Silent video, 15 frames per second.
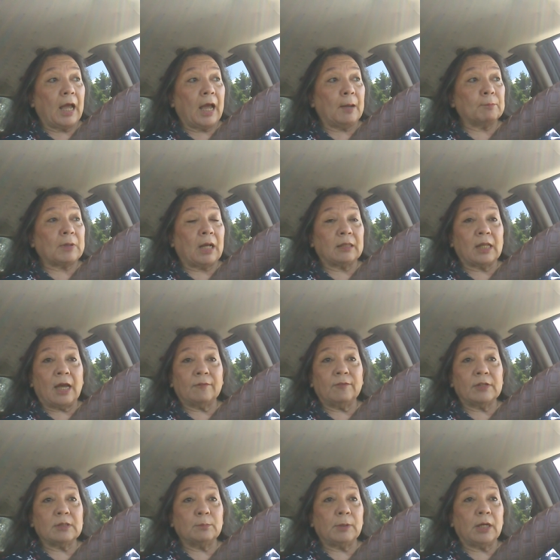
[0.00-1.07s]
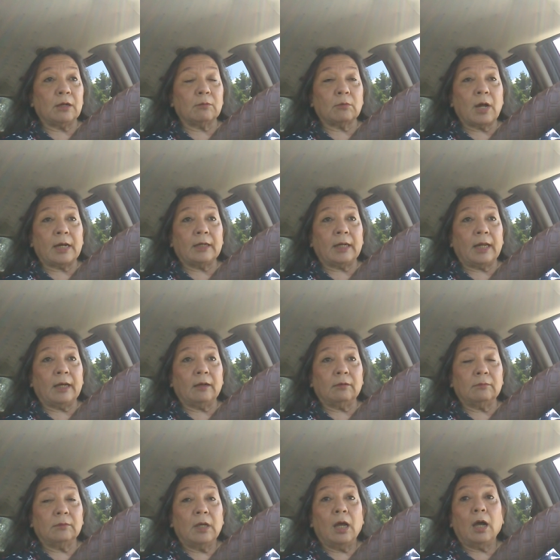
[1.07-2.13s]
Uh, my life is better right now.